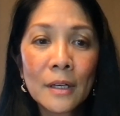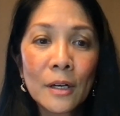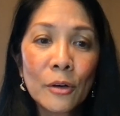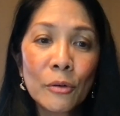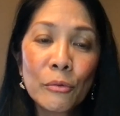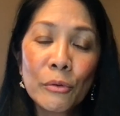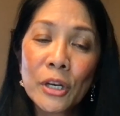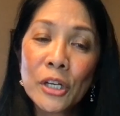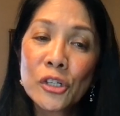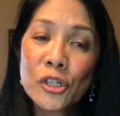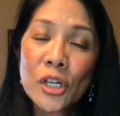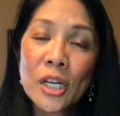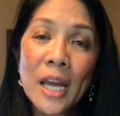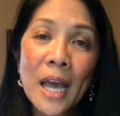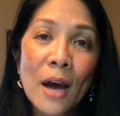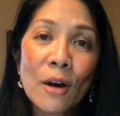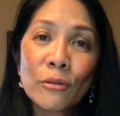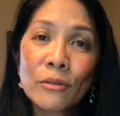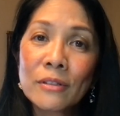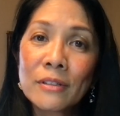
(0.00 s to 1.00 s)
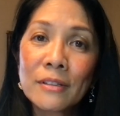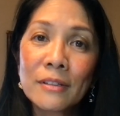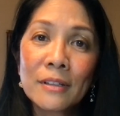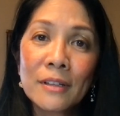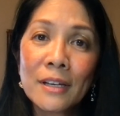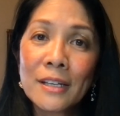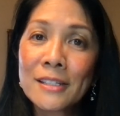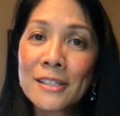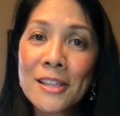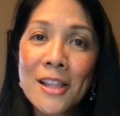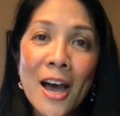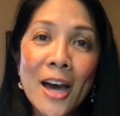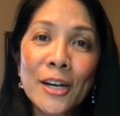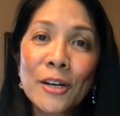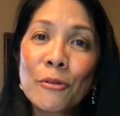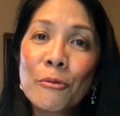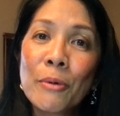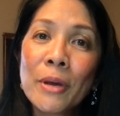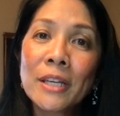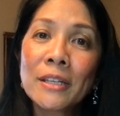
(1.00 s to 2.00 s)
Reaching out is not a
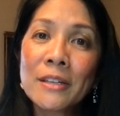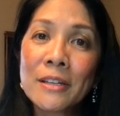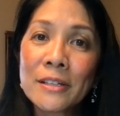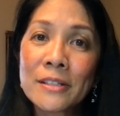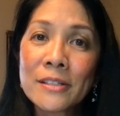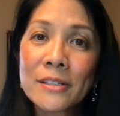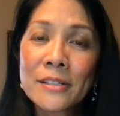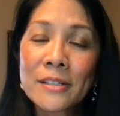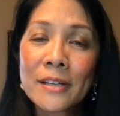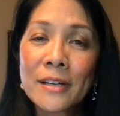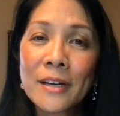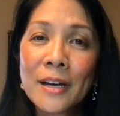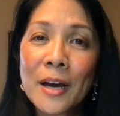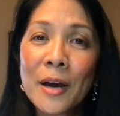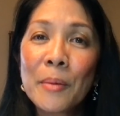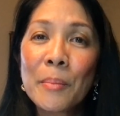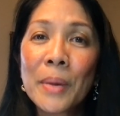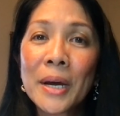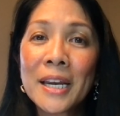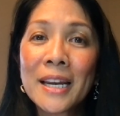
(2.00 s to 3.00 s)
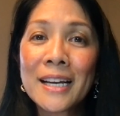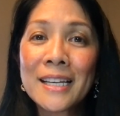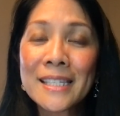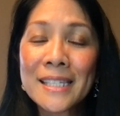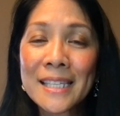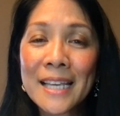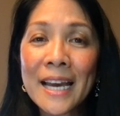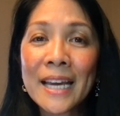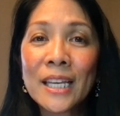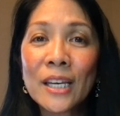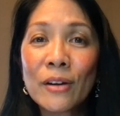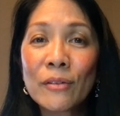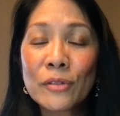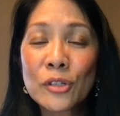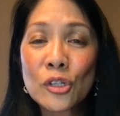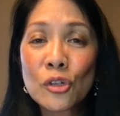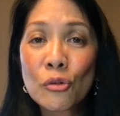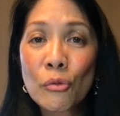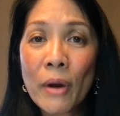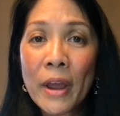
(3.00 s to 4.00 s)
weakness, but a sign of
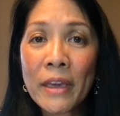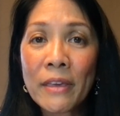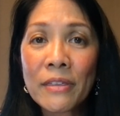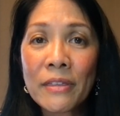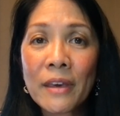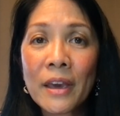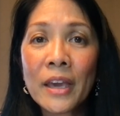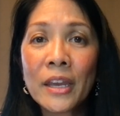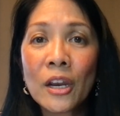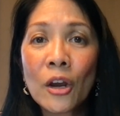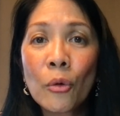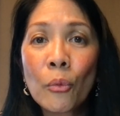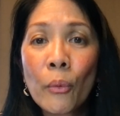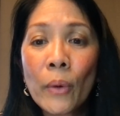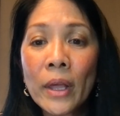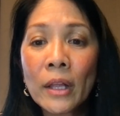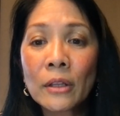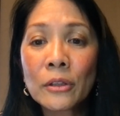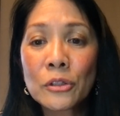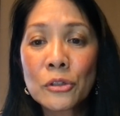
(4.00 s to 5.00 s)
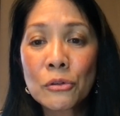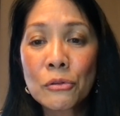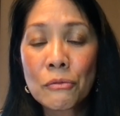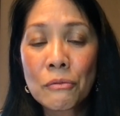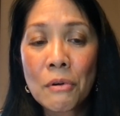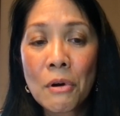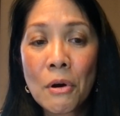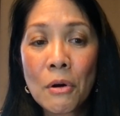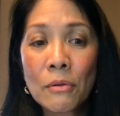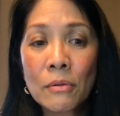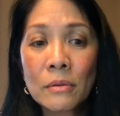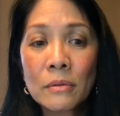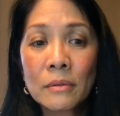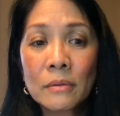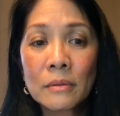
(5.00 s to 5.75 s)
strength and a will to grow.